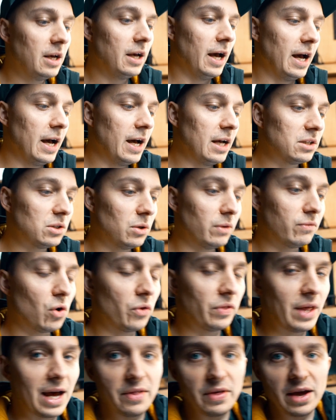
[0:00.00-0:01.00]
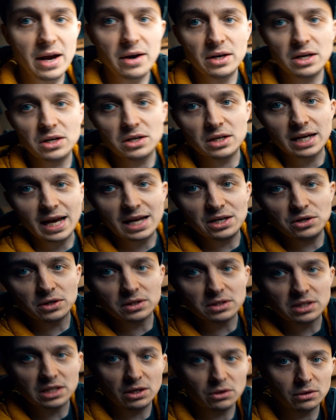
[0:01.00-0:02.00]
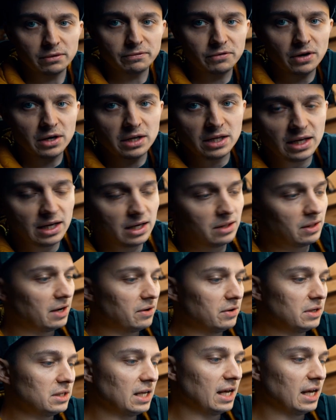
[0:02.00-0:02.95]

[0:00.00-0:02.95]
So I've got that there, and then again you can see on the front here there is